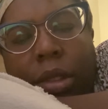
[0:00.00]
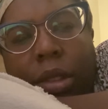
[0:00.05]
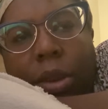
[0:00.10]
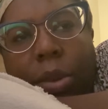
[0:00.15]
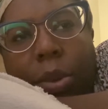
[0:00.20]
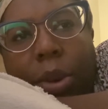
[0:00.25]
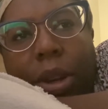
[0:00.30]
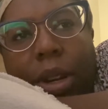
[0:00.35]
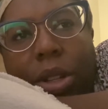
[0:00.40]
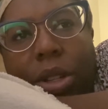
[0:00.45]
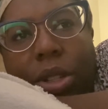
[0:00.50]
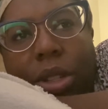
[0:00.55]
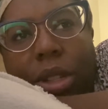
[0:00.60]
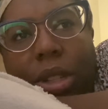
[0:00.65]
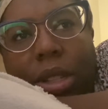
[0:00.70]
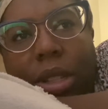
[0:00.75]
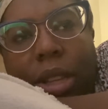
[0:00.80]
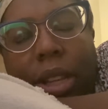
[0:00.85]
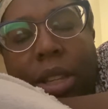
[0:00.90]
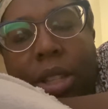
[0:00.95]
what did she
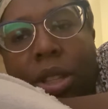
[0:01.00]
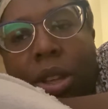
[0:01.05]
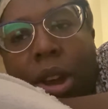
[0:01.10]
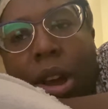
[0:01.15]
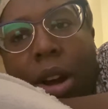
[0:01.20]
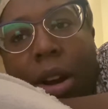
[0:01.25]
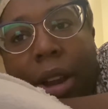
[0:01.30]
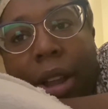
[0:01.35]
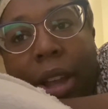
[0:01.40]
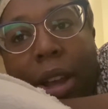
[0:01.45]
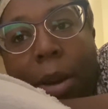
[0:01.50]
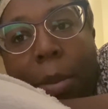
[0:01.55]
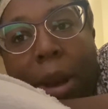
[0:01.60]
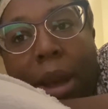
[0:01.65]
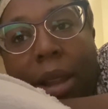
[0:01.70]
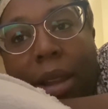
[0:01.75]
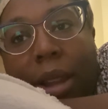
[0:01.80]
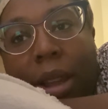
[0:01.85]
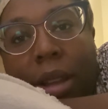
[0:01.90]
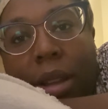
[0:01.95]
say, scarring on my
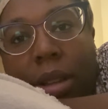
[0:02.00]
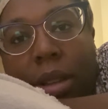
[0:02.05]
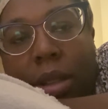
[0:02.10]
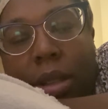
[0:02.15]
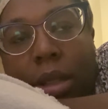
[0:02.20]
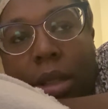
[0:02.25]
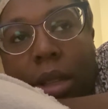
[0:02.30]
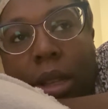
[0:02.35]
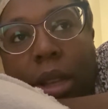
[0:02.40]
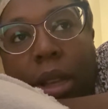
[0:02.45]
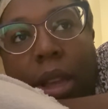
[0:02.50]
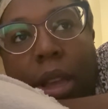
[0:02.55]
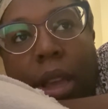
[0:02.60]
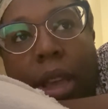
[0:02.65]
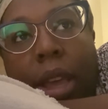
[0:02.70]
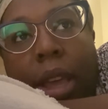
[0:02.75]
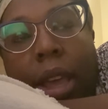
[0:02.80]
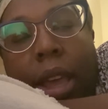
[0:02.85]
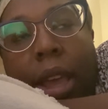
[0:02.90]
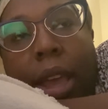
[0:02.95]
lungs,
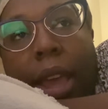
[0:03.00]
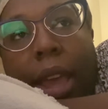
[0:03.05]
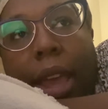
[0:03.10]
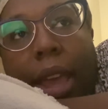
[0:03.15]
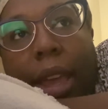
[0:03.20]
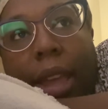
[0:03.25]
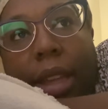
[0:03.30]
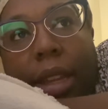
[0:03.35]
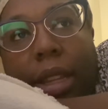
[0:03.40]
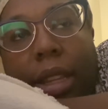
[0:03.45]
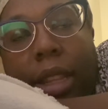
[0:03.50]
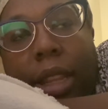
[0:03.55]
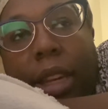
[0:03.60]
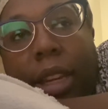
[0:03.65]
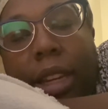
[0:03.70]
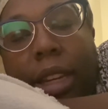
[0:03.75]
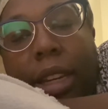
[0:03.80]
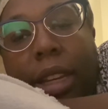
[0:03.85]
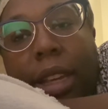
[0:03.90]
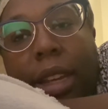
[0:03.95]
and they
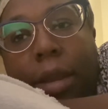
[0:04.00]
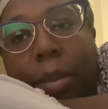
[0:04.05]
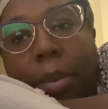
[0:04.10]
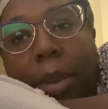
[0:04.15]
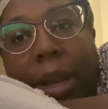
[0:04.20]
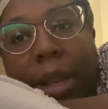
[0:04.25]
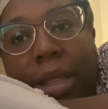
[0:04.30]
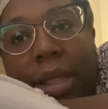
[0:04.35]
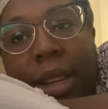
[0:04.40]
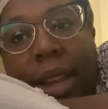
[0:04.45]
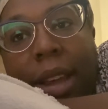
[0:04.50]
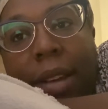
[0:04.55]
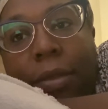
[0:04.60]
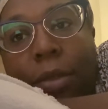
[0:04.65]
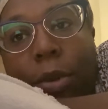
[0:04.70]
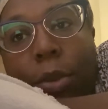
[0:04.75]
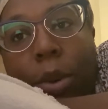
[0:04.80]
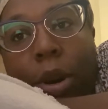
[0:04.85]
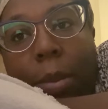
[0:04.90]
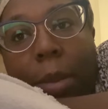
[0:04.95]
need to get a baseline for
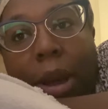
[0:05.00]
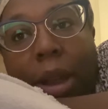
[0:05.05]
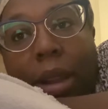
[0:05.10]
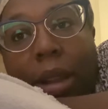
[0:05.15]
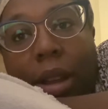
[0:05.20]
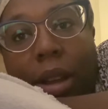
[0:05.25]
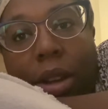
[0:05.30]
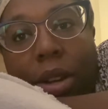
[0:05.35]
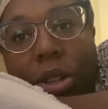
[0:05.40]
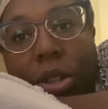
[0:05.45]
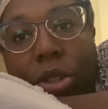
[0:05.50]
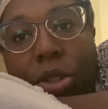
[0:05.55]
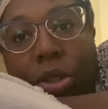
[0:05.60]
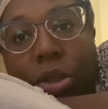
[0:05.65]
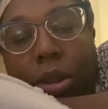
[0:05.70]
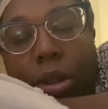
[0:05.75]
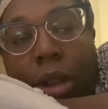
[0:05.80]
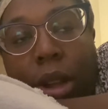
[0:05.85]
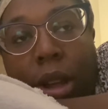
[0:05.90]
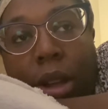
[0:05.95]
where my lungs,
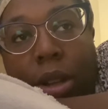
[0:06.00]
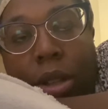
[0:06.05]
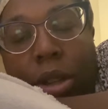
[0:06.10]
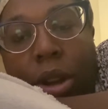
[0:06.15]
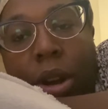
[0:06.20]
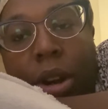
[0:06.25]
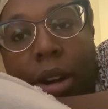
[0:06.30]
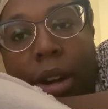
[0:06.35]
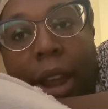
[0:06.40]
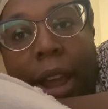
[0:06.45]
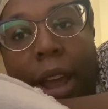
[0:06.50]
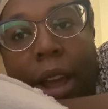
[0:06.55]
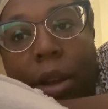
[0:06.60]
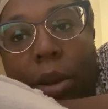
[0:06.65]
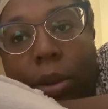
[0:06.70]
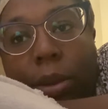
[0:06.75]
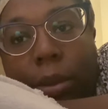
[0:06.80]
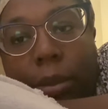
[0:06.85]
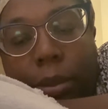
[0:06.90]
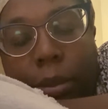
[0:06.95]
lungs are
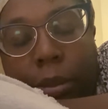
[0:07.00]
now.